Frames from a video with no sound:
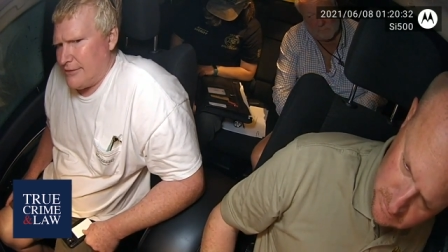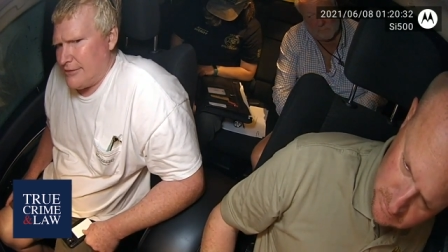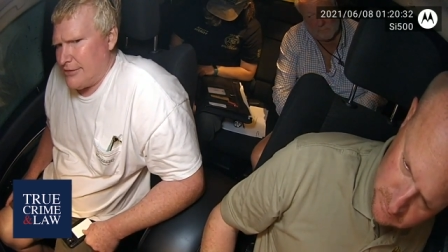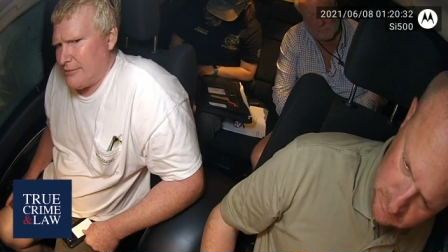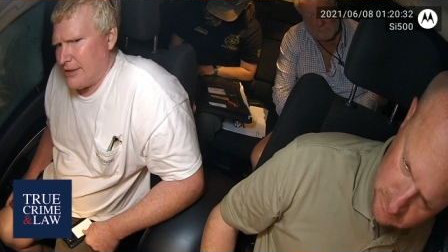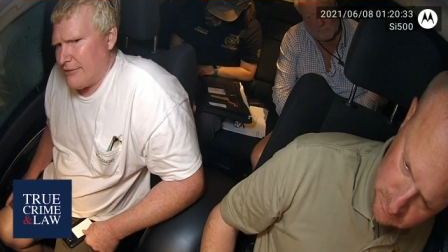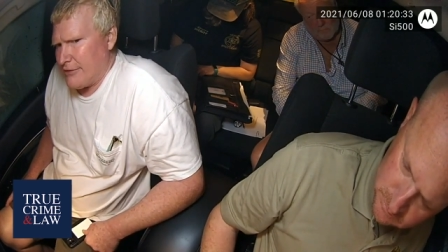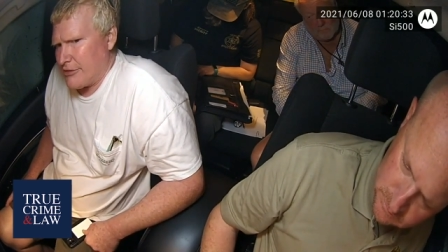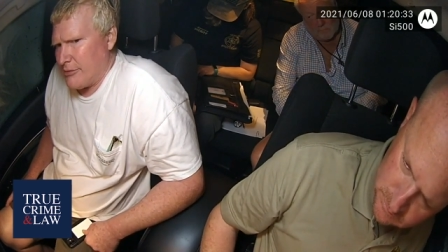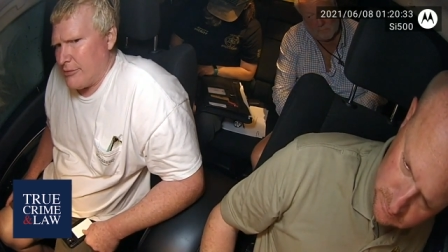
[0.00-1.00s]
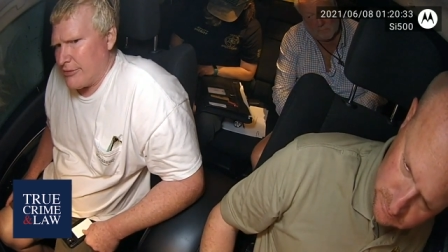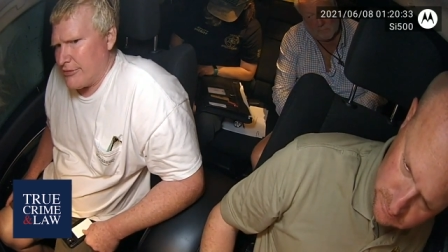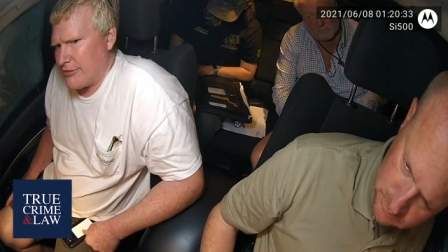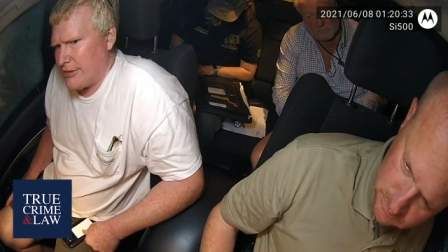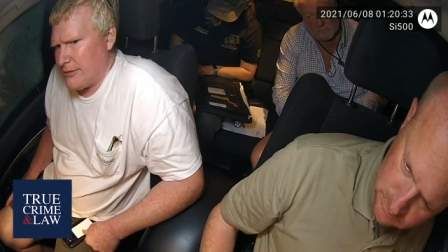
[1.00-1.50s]
She's been having trouble with her
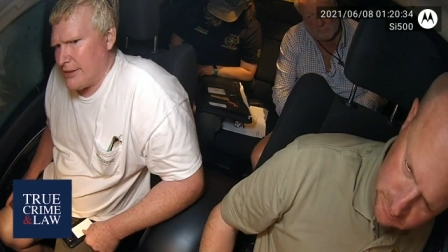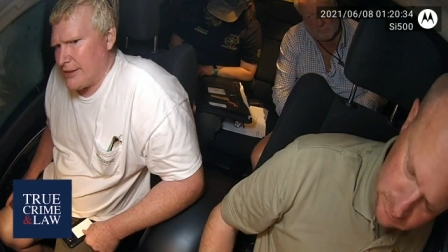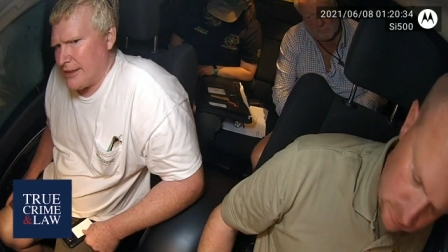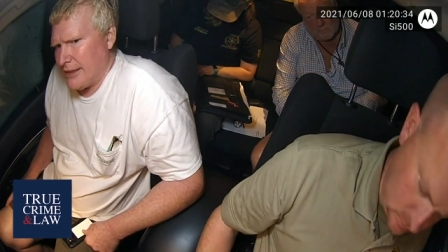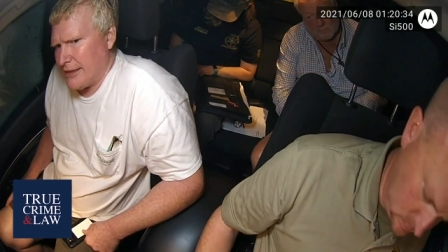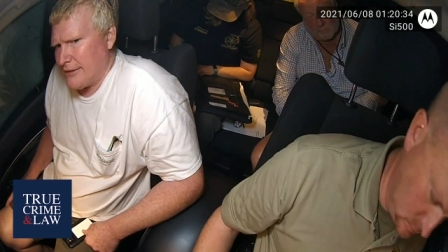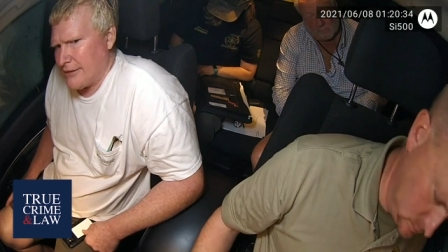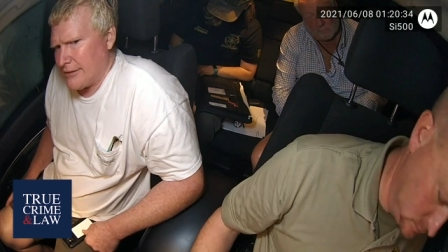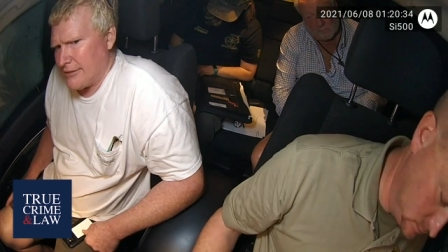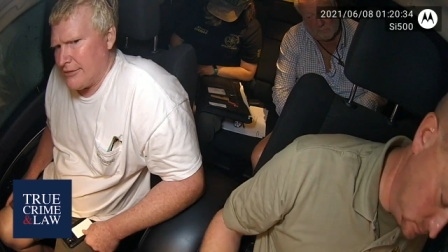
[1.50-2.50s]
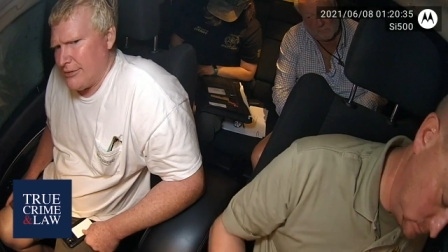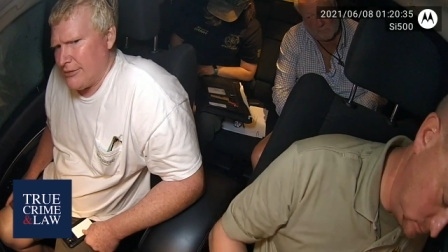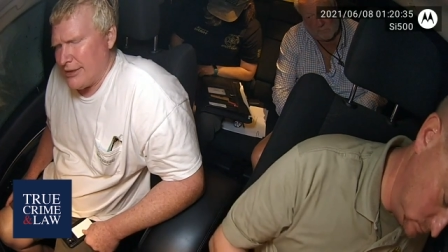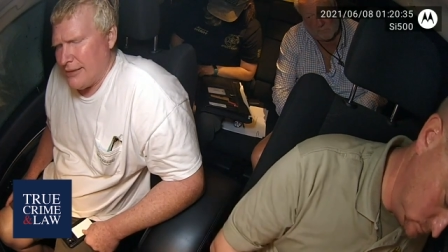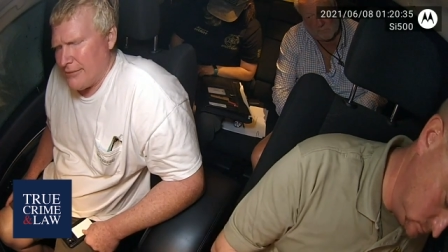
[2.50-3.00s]
stomach and her
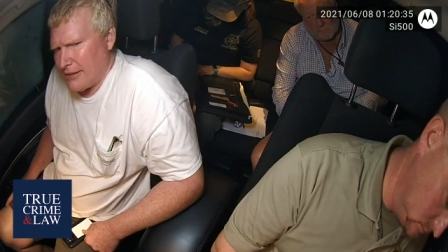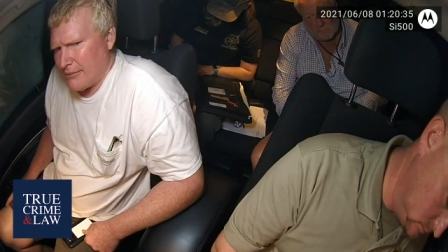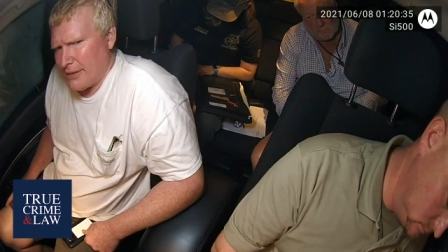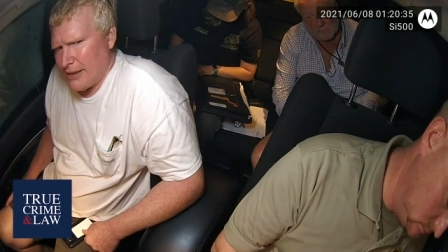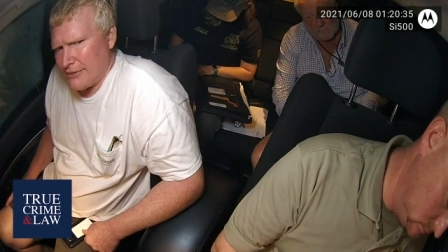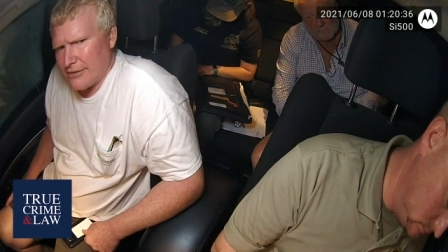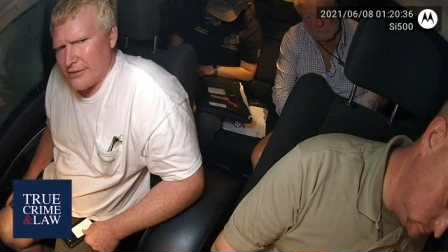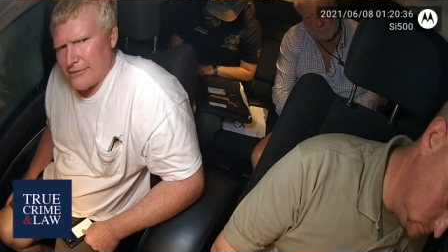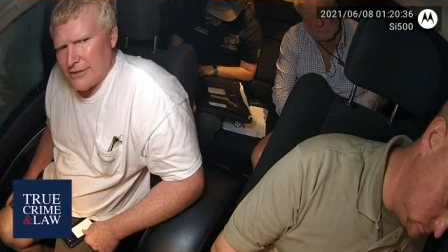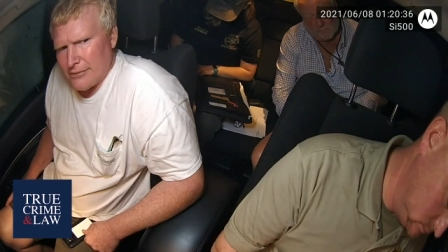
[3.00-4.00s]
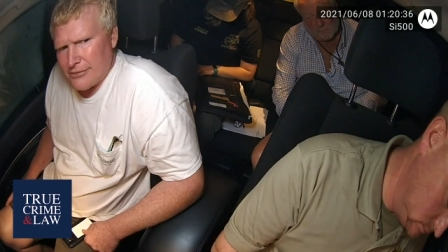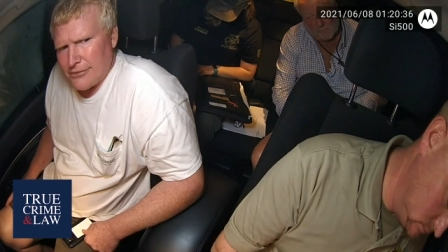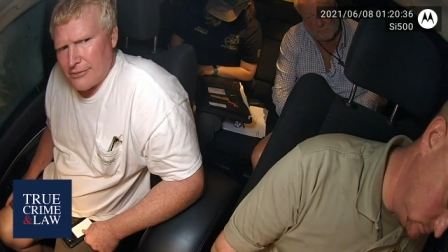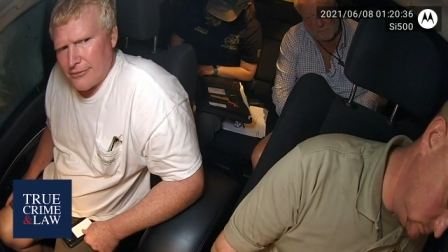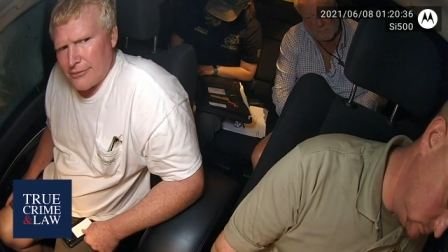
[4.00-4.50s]
tooth. I'm not positive. It was
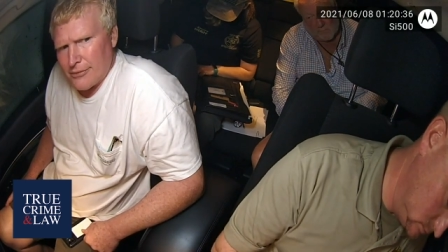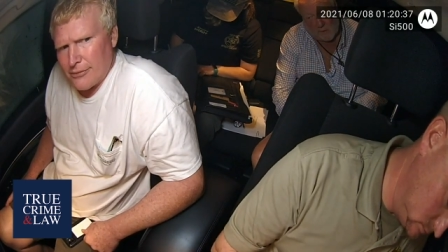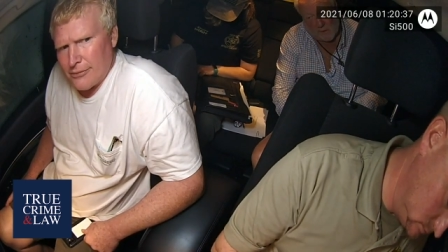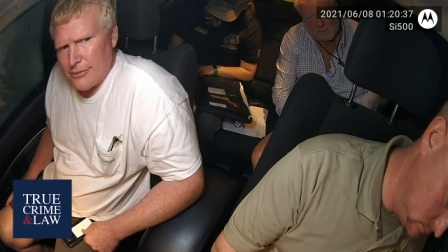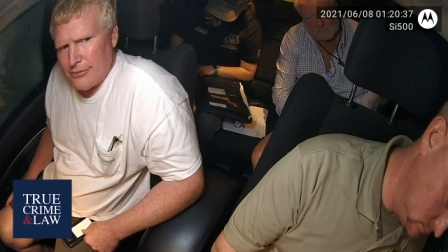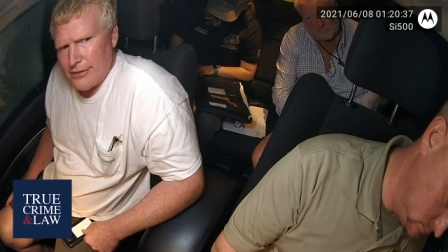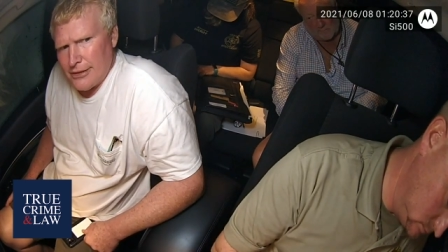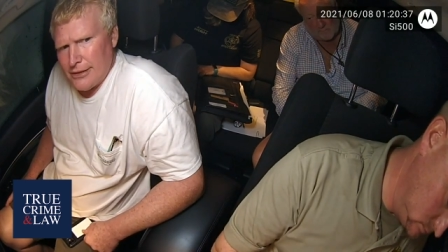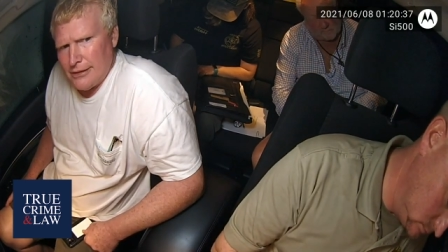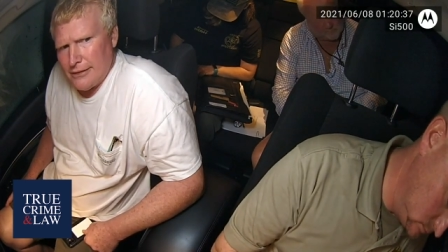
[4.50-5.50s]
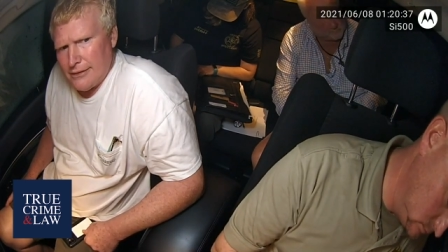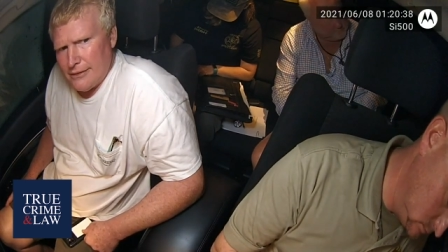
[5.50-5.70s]
sort of a routine